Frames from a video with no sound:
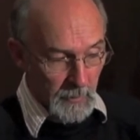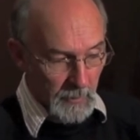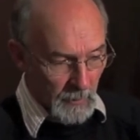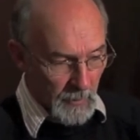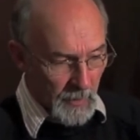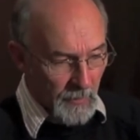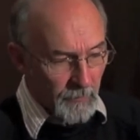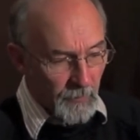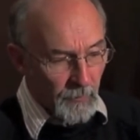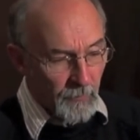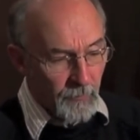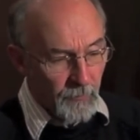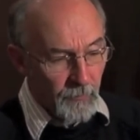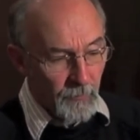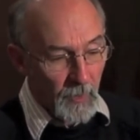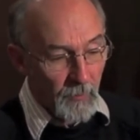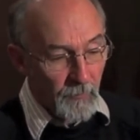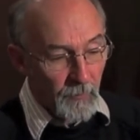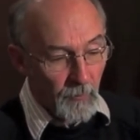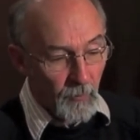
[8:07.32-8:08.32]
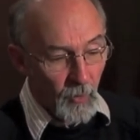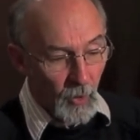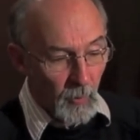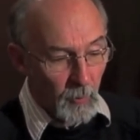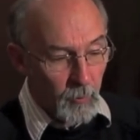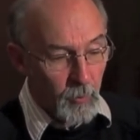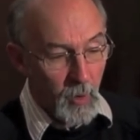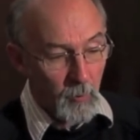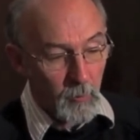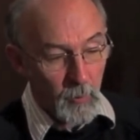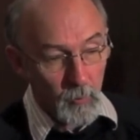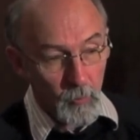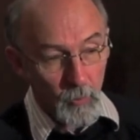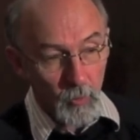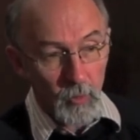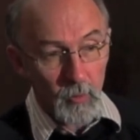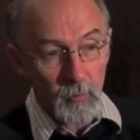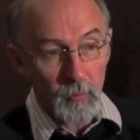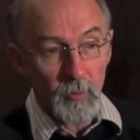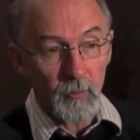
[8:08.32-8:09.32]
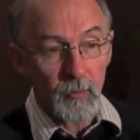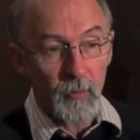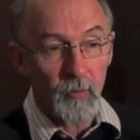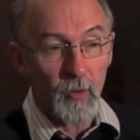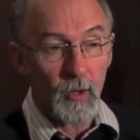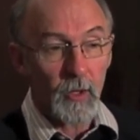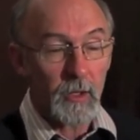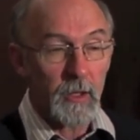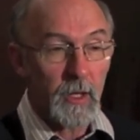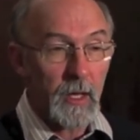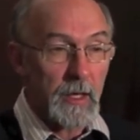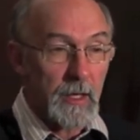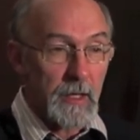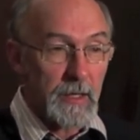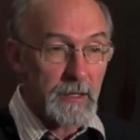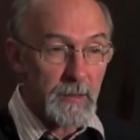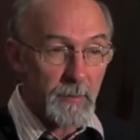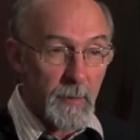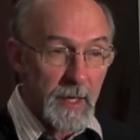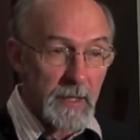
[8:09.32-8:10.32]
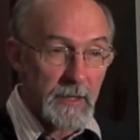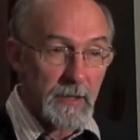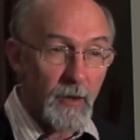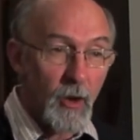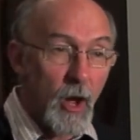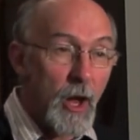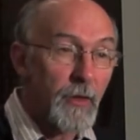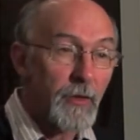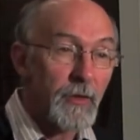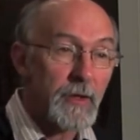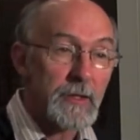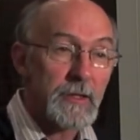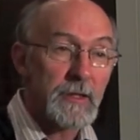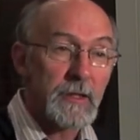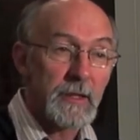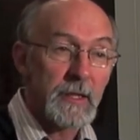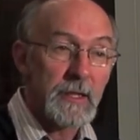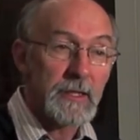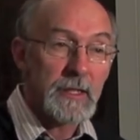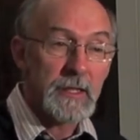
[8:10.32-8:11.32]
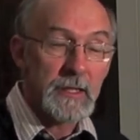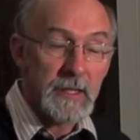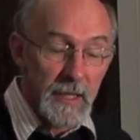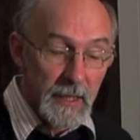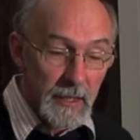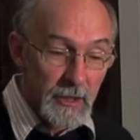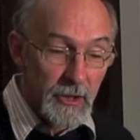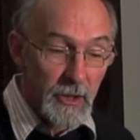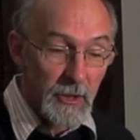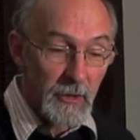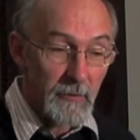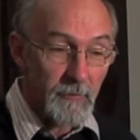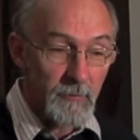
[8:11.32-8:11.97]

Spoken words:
If you've got a problem room, if you've got a space like this that needs attention,